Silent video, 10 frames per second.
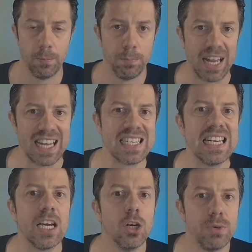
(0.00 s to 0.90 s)

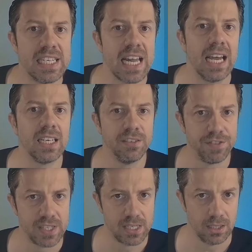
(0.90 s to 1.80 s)
plastic recycling
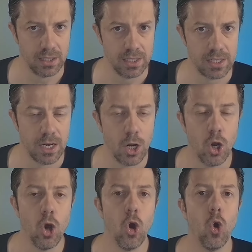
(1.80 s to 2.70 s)
facilities
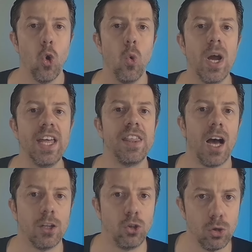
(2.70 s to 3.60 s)
with
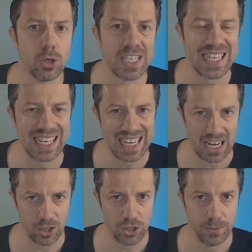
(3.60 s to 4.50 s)
Aduro's
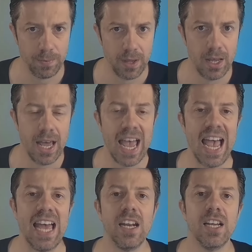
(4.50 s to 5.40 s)
technology,
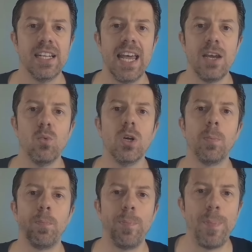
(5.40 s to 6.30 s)
and they
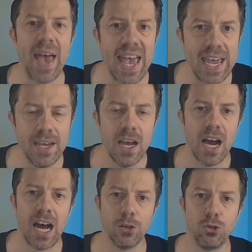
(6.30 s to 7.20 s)
will pay
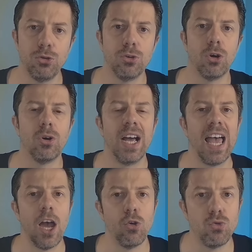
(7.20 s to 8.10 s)
Aduro
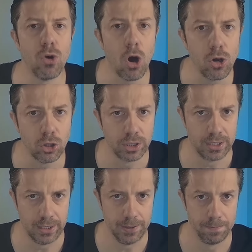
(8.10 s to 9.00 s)
a
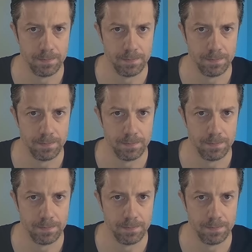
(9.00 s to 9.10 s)
royalty